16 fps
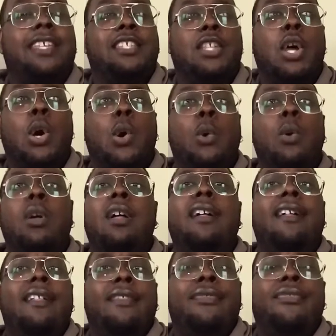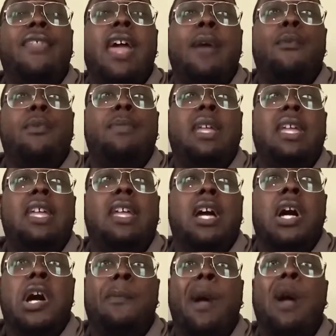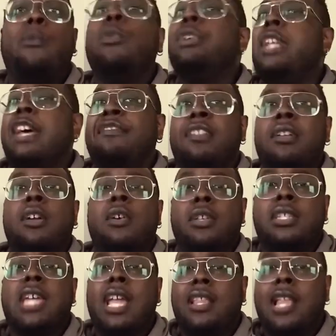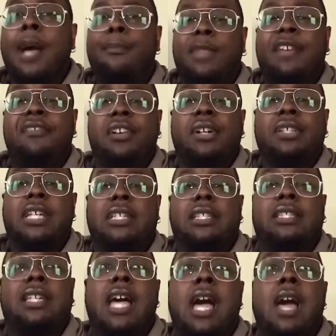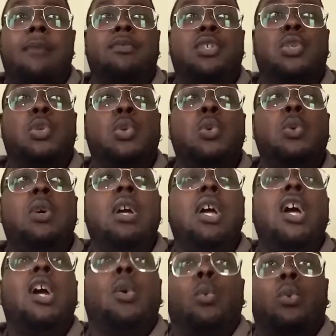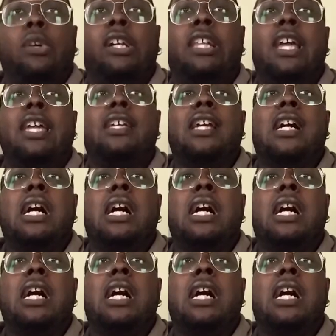So that would be, I'm definitely going to take the time to really